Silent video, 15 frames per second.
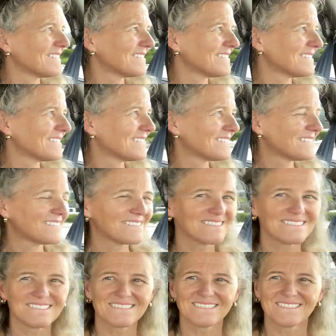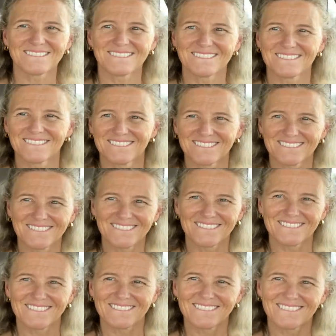
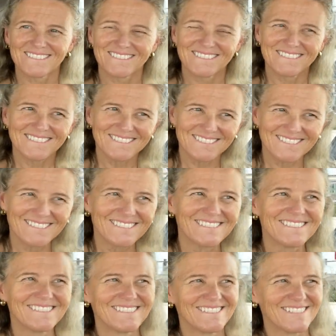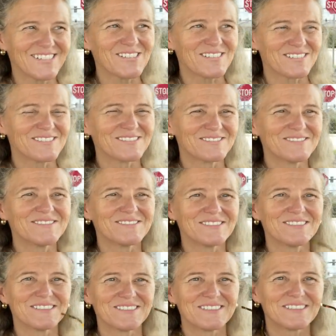
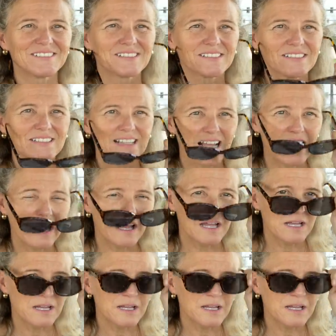No words are spoken by the person on screen.